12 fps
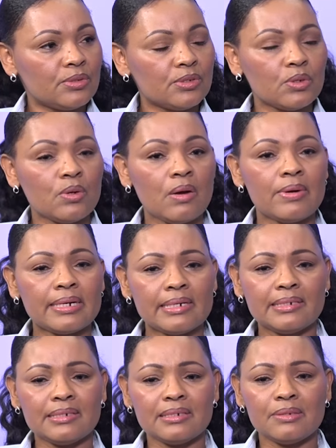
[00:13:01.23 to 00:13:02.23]
so our
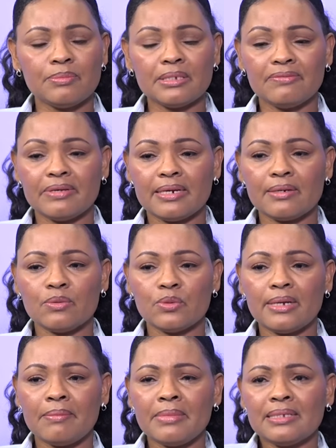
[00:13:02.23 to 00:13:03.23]
relationship is very good.
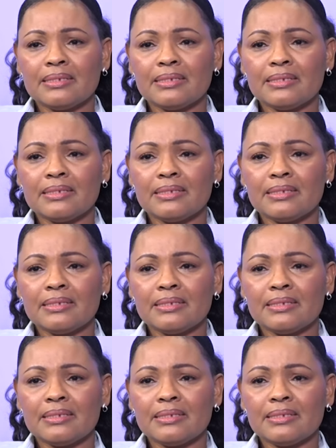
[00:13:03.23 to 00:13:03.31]
I must